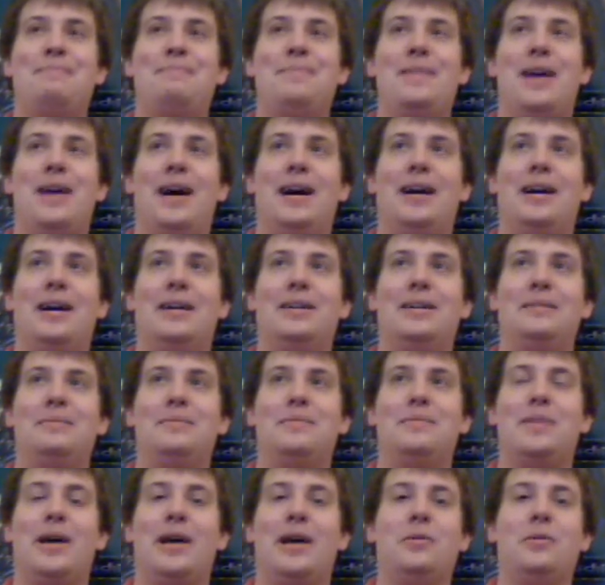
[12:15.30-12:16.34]

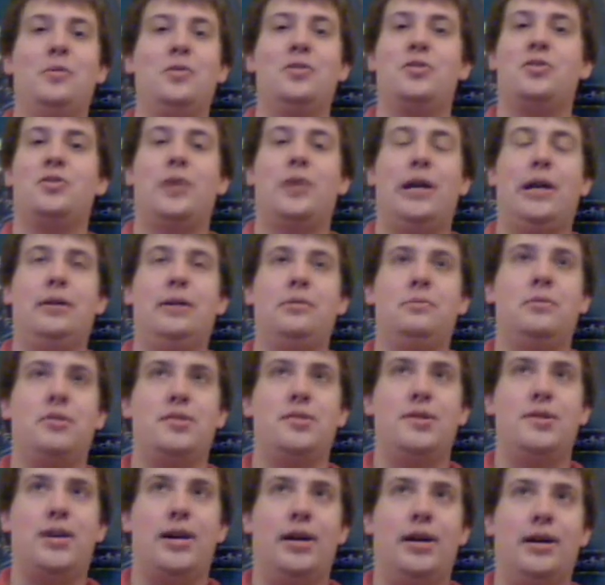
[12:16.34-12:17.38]
I will just try to
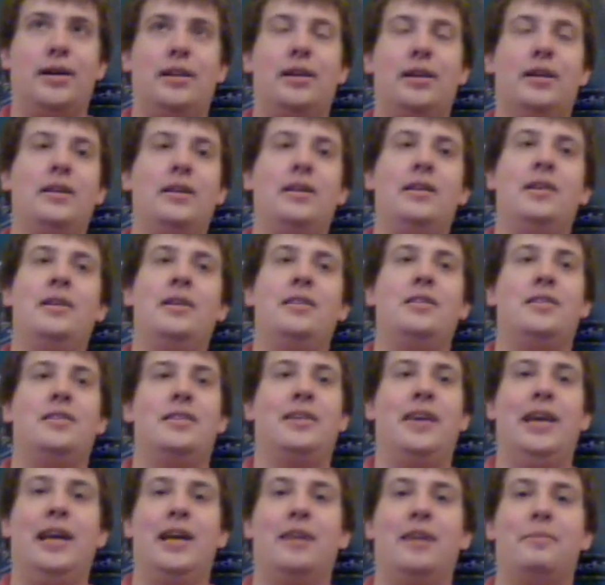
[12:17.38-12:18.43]
just talk into the
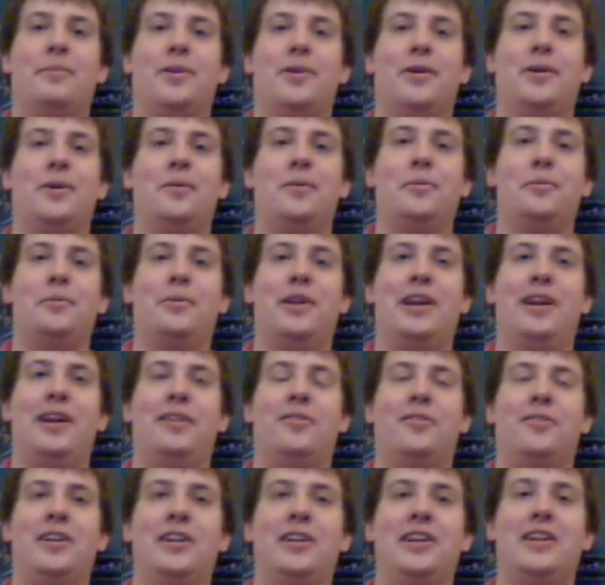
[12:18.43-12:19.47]
camera
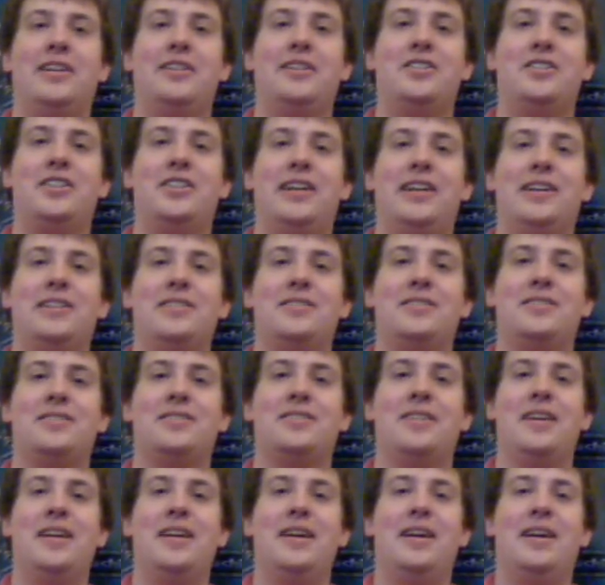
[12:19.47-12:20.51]
whenever I get a
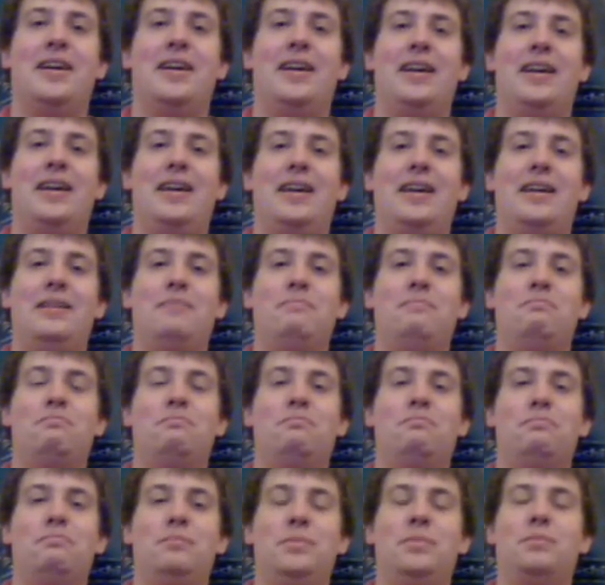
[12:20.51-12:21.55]
chance and
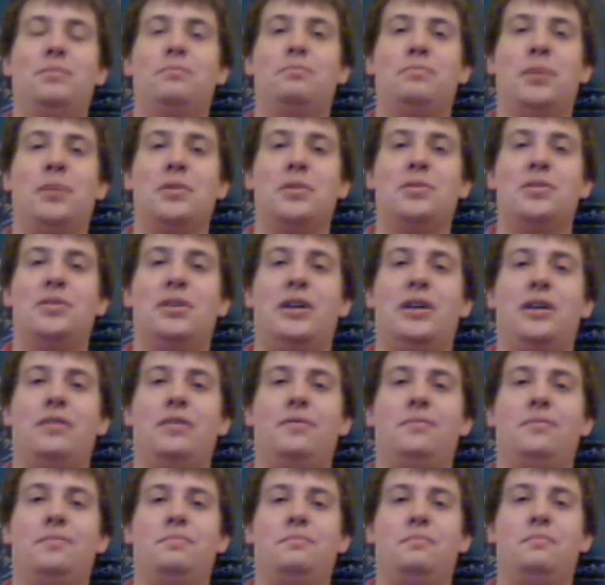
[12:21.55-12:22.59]
post
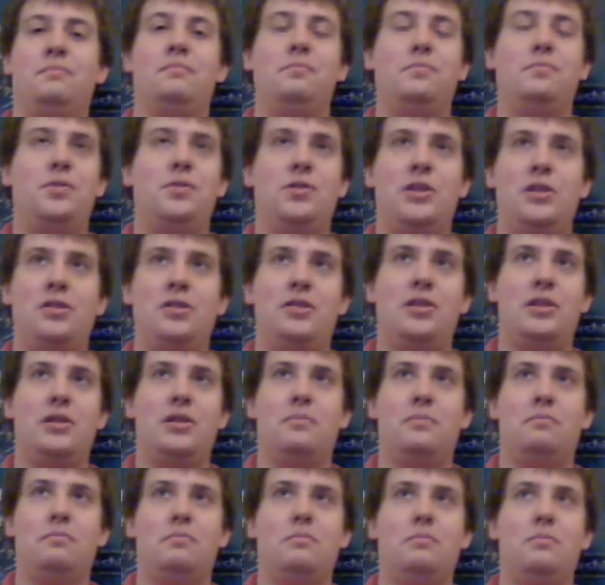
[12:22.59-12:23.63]
stuff, just to
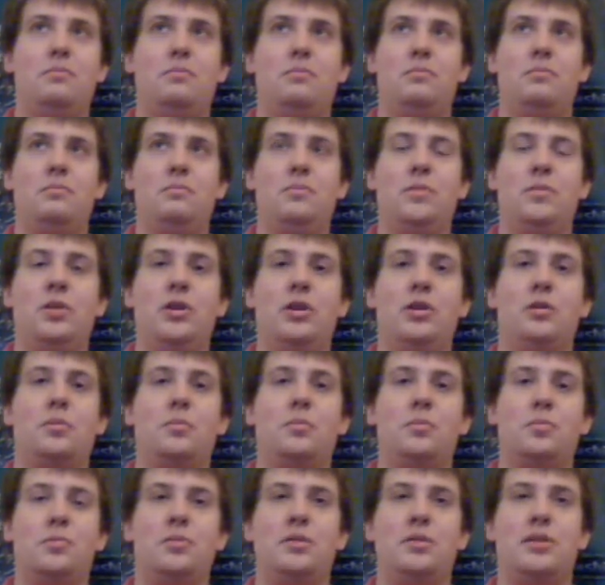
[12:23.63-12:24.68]

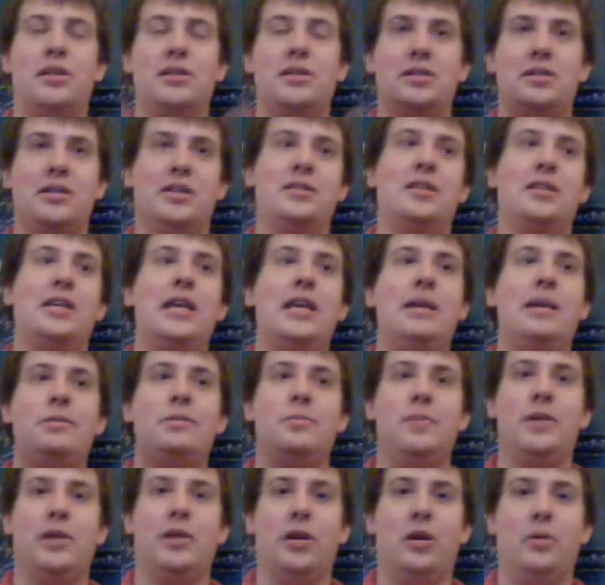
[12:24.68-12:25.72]
because it keeps
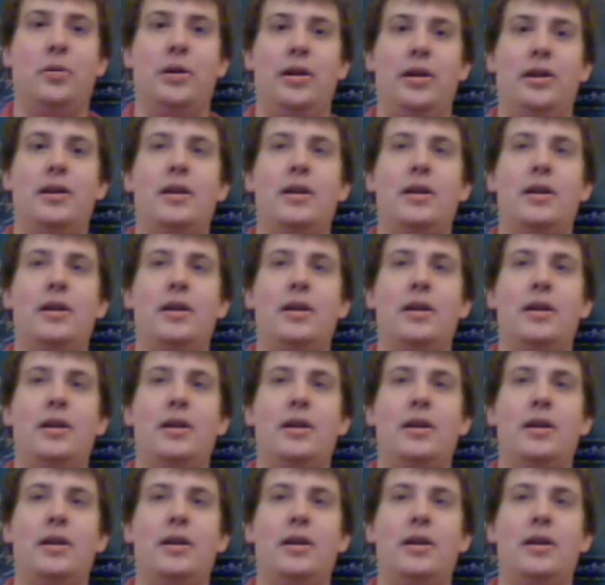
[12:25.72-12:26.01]
me going.